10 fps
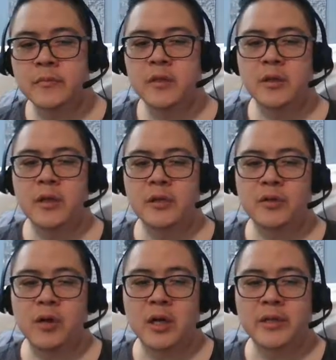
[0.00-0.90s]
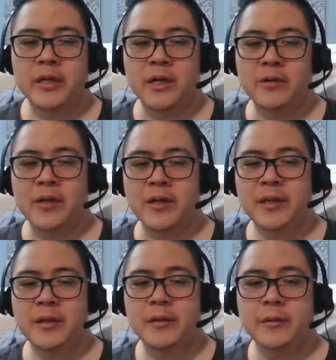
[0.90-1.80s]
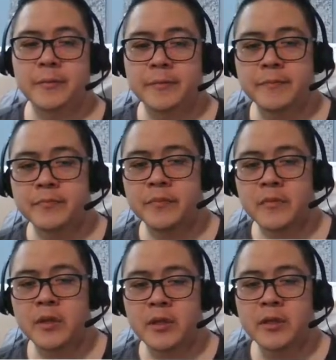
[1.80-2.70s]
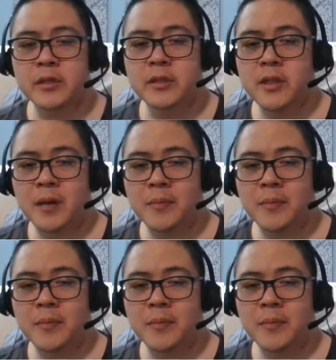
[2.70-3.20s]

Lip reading: Not too hard to deal with. Stop